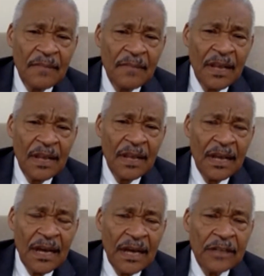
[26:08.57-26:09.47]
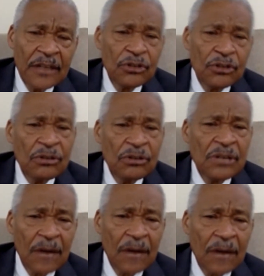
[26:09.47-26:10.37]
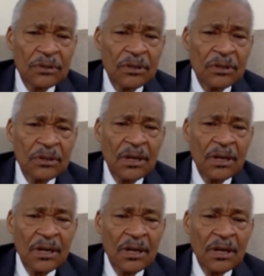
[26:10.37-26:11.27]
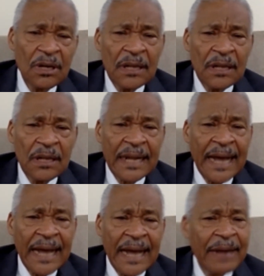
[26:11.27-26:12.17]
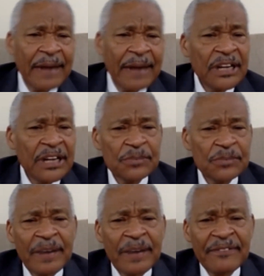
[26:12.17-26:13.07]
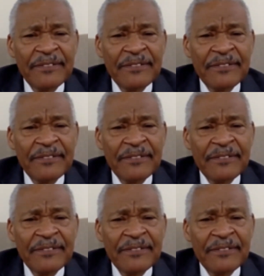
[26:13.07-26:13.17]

And it turned out that I had a bad relationship with my father.